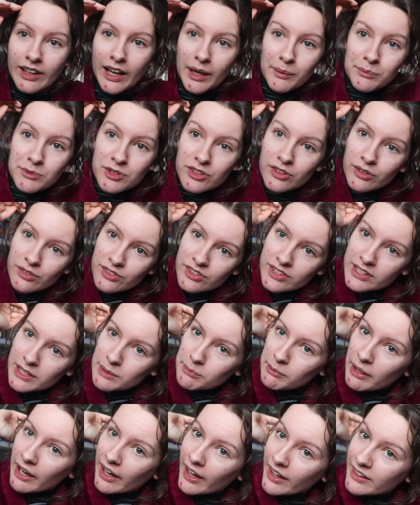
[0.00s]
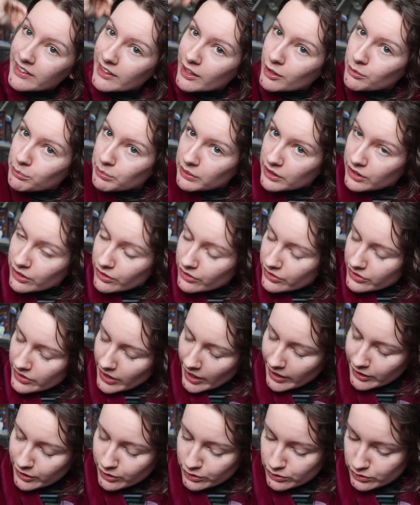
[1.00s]
I'm just going to take my hair down because
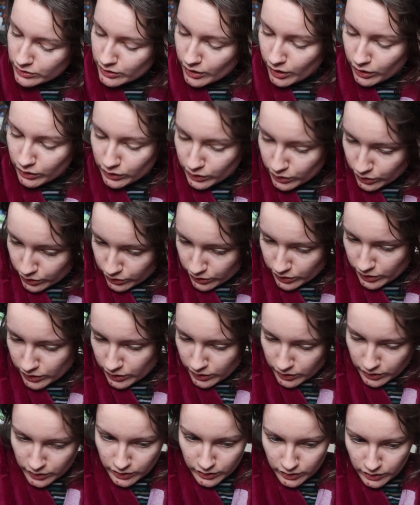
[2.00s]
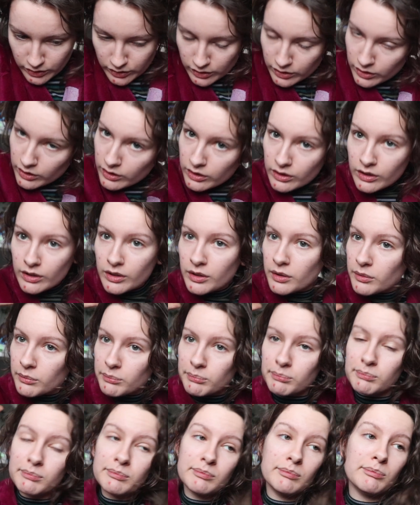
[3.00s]
I could not look
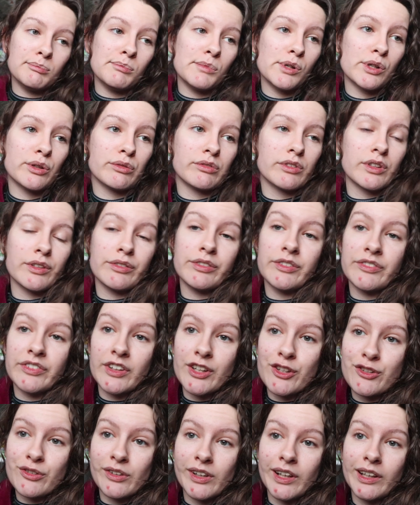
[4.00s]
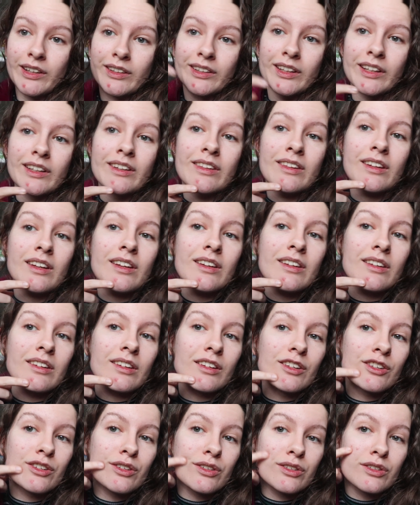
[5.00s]
more rough if I tried. Like, these
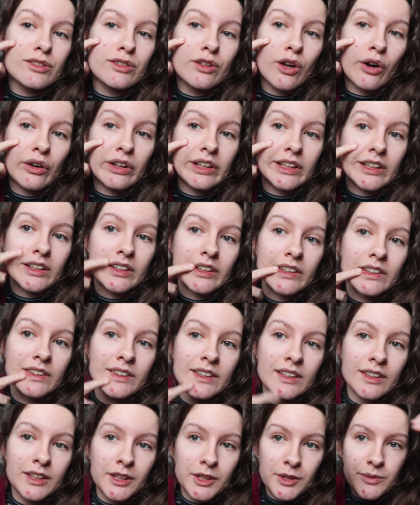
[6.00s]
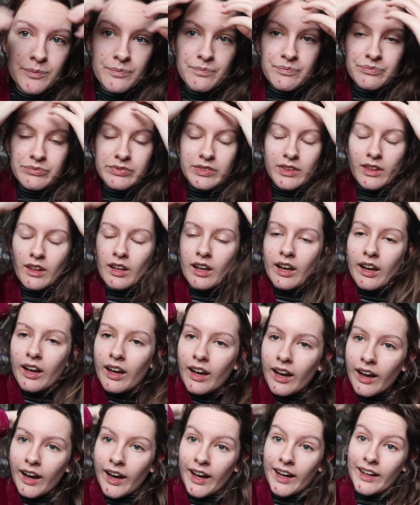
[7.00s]
are just not healing,
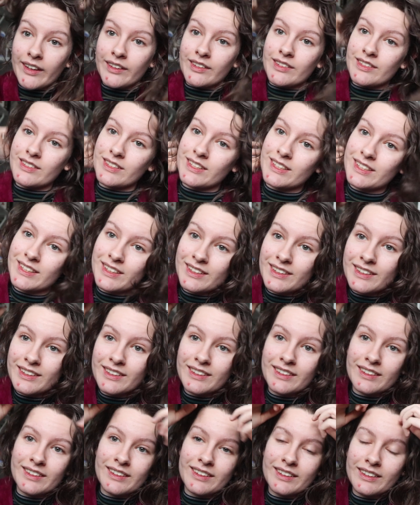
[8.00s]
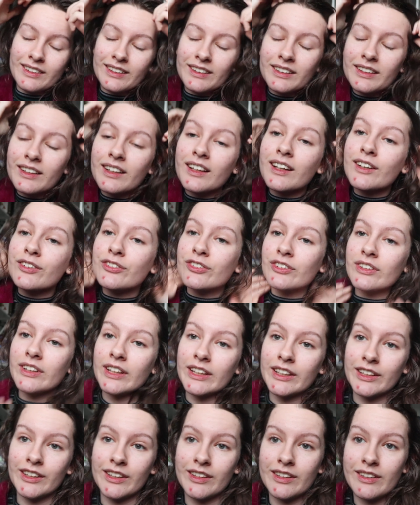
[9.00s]
and I feel
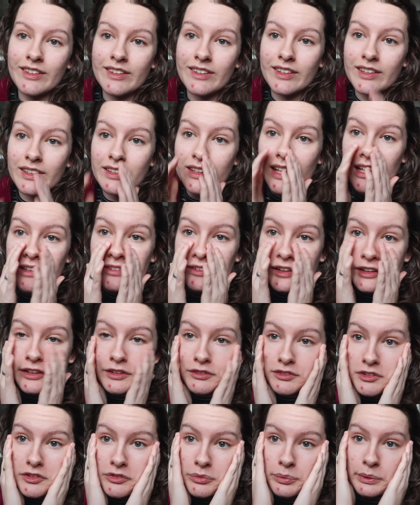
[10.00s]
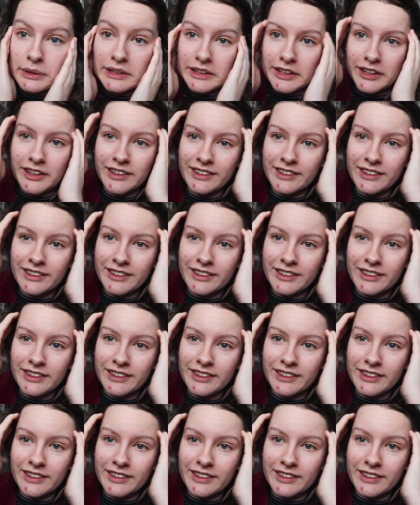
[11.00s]
like you can see that I've had a rough week.